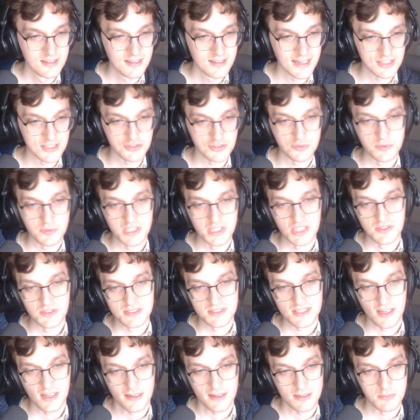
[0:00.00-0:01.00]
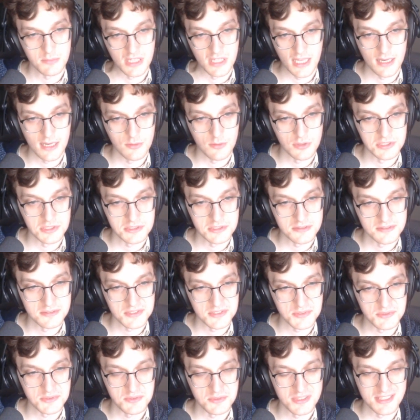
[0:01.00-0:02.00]
Actually, we know it's not going to be that one,
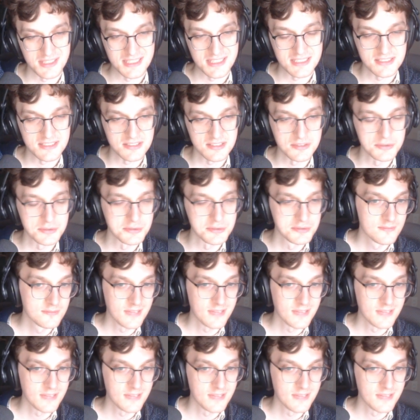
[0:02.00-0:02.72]
so it's one of these two.